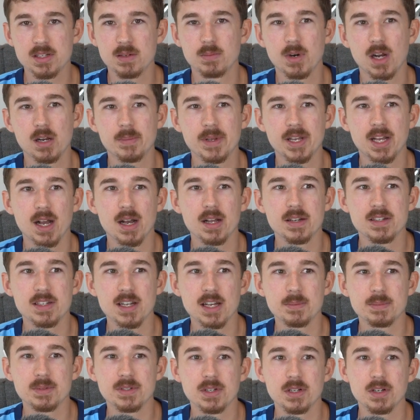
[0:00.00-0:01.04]
some rugby
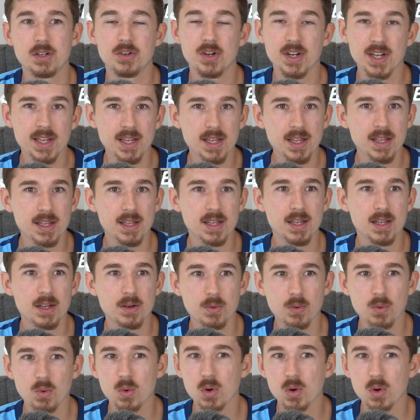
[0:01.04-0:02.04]
concepts. Cricket, we're